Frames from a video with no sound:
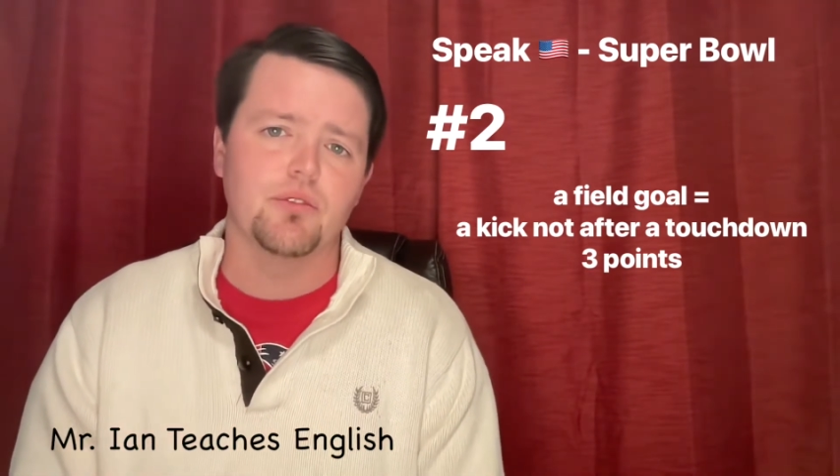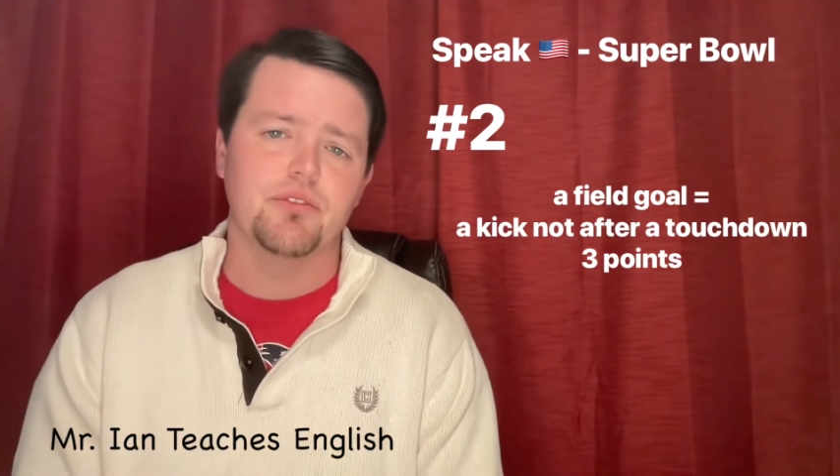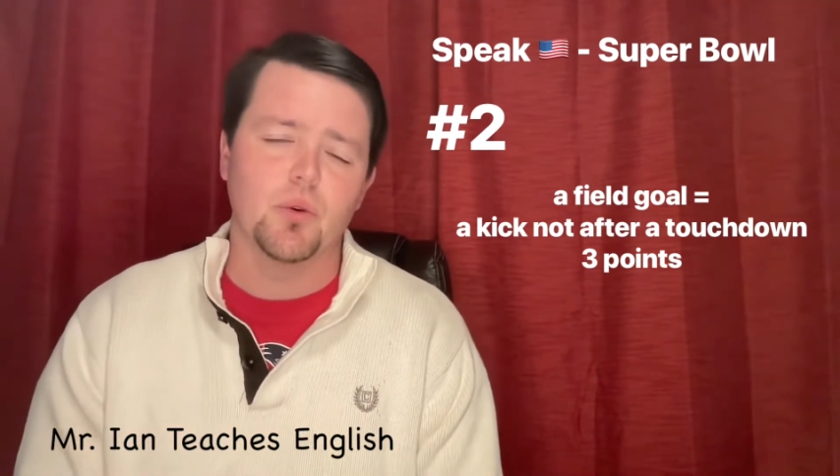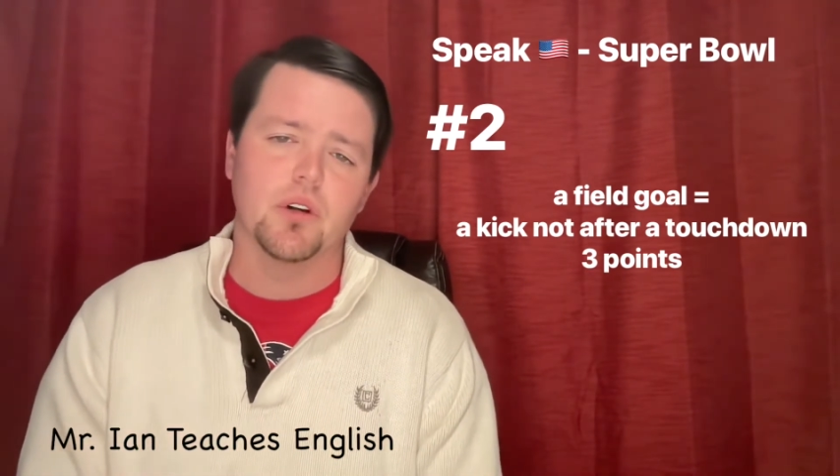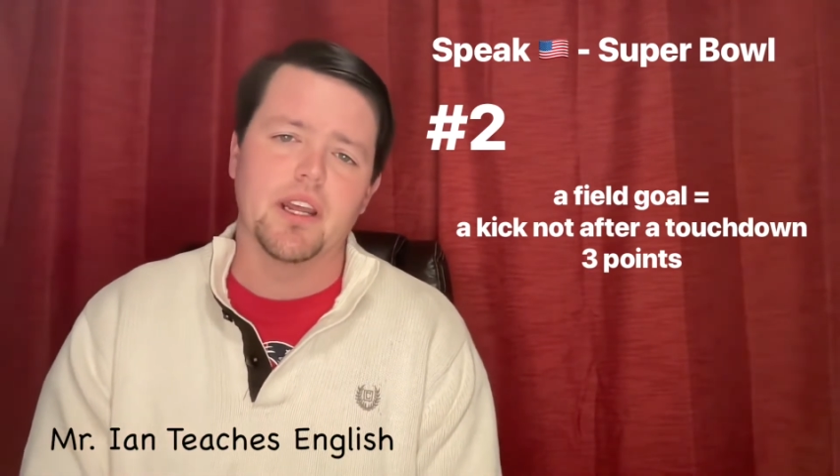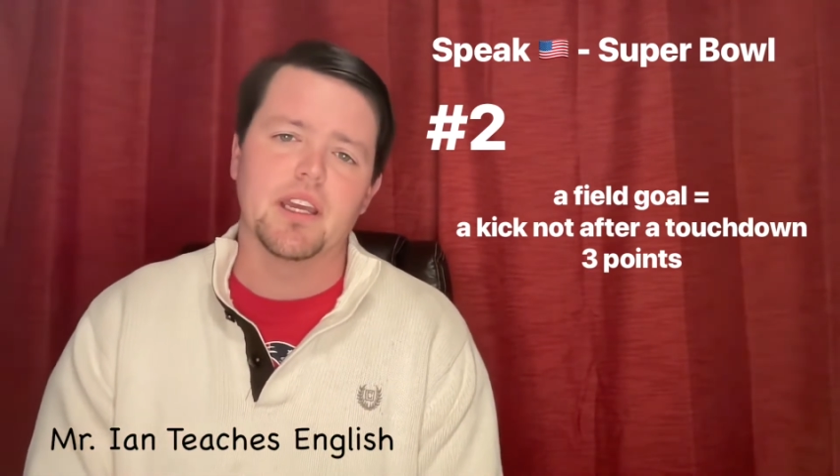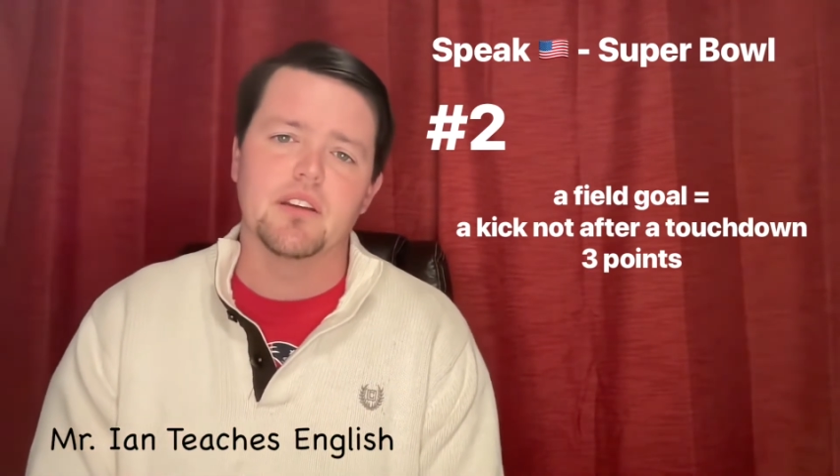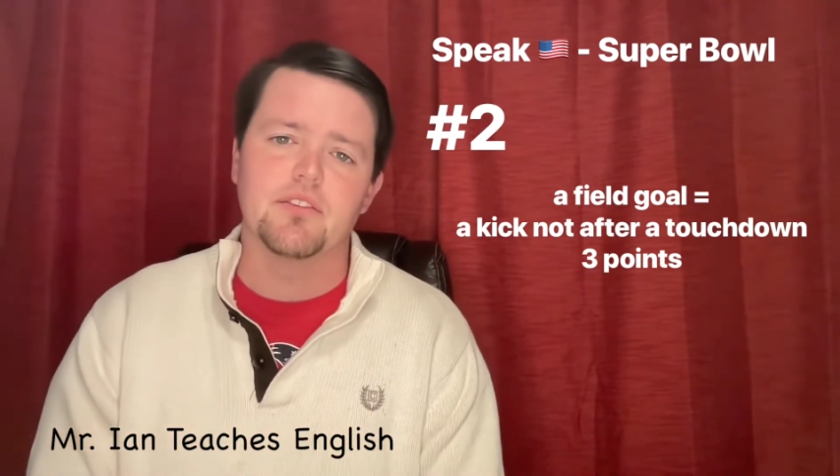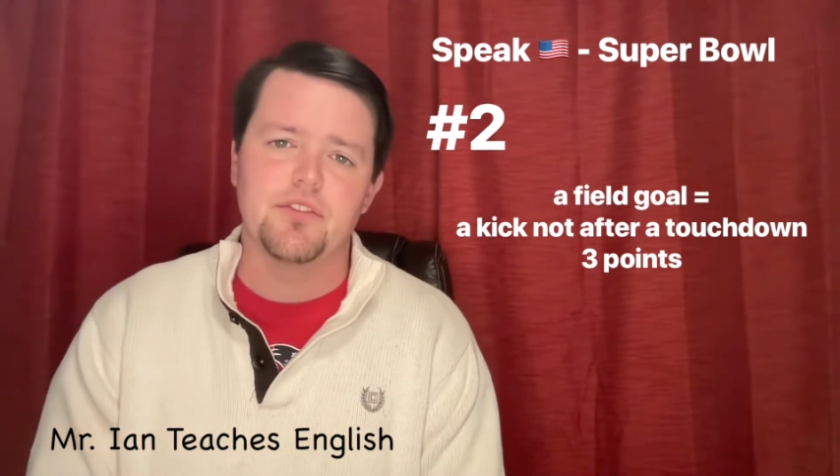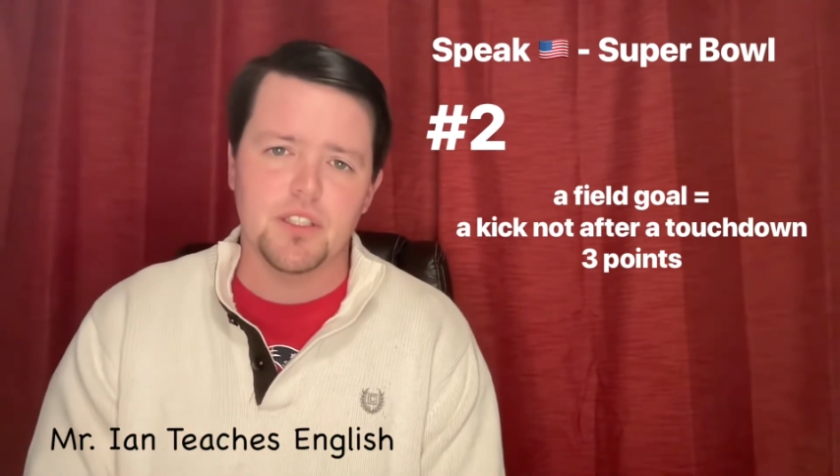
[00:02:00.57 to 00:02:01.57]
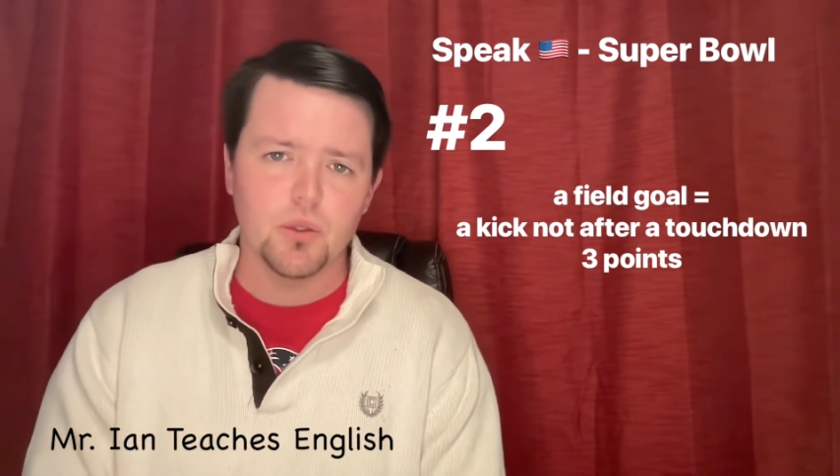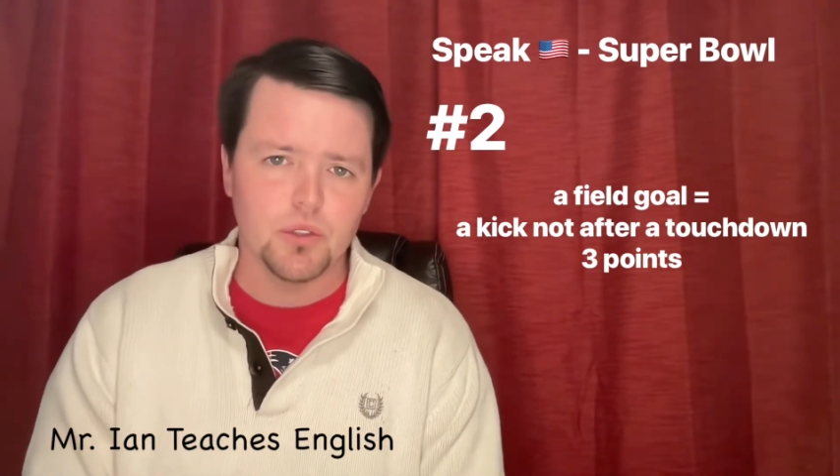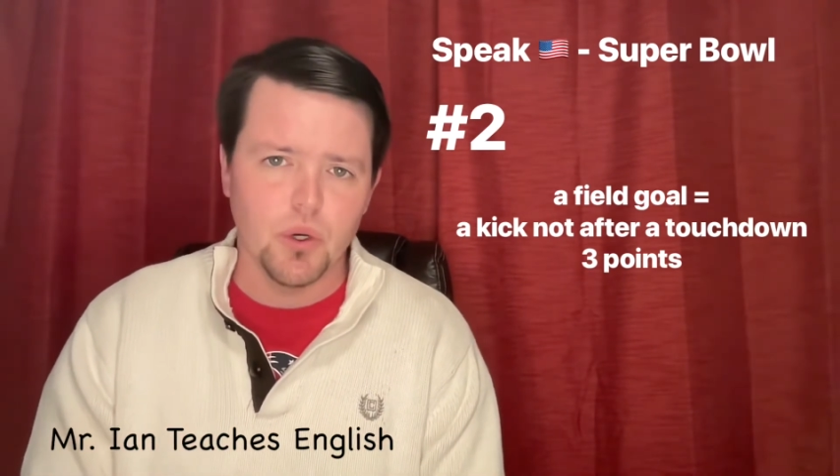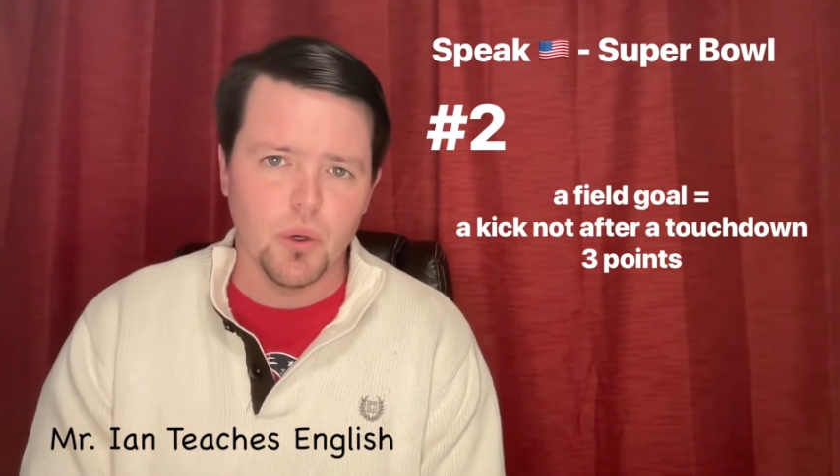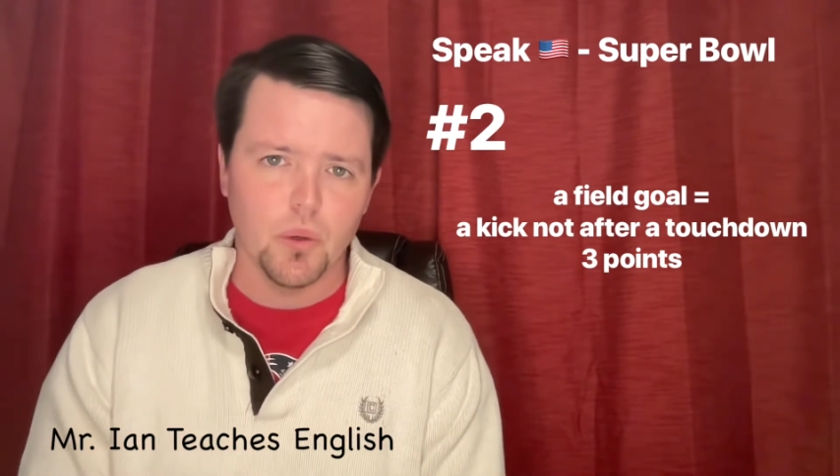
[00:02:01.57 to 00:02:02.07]
for a field
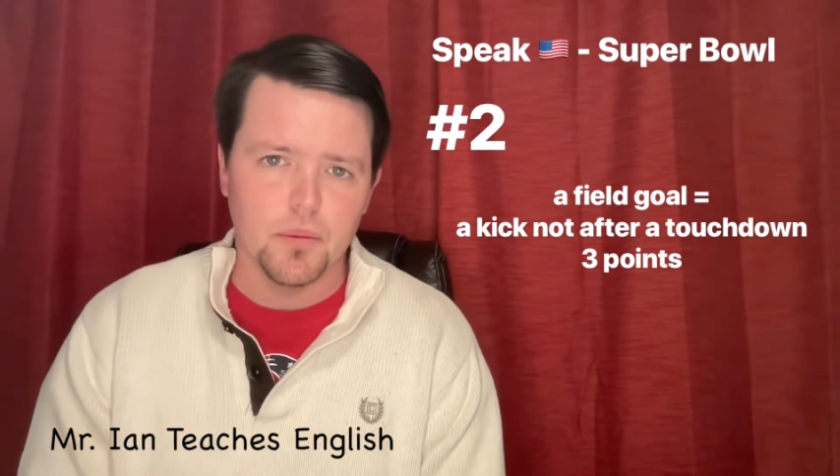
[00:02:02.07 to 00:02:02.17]
goal.